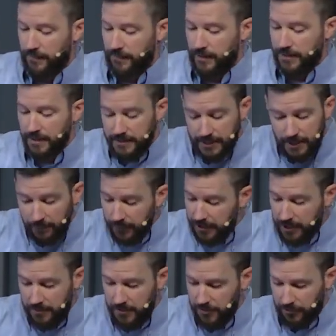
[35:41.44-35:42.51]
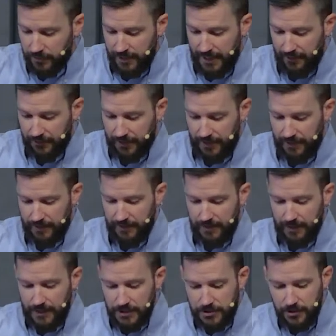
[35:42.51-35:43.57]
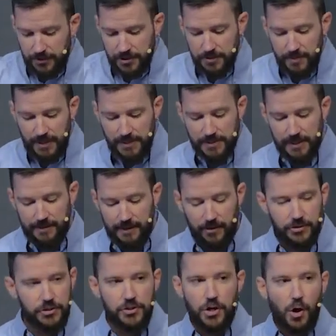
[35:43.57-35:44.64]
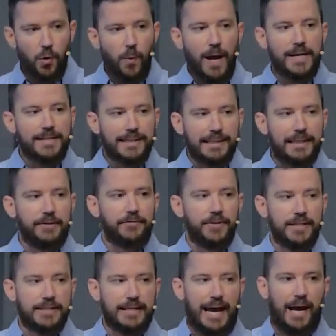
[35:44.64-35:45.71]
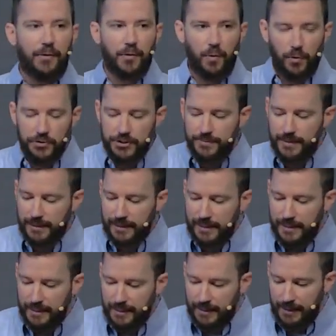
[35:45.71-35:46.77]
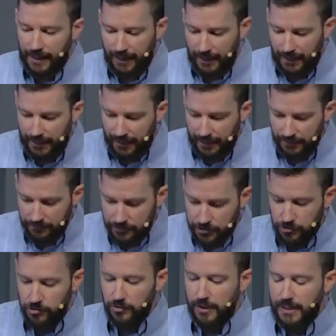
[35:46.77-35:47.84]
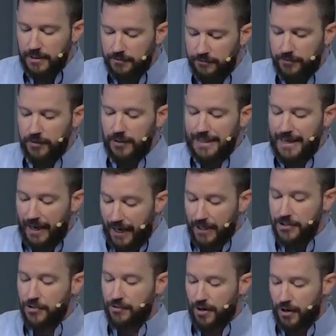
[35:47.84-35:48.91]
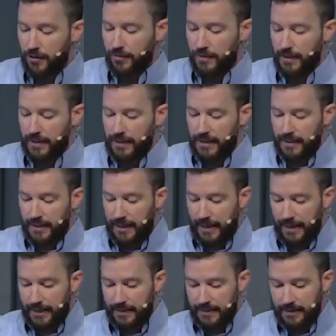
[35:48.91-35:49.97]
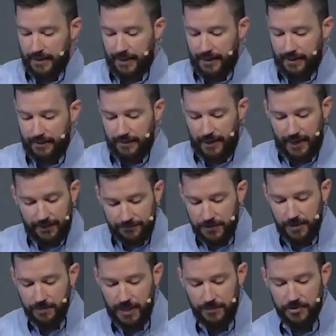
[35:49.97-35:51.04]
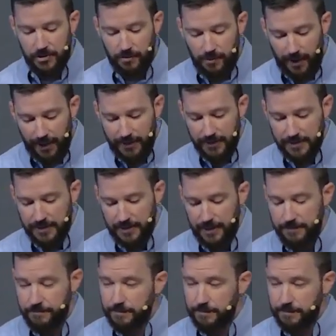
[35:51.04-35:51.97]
It's a deeply communal reality. So this means that there's no way to live this out ultimately and truly and fully on your own. And uh, I have sometimes to remind us that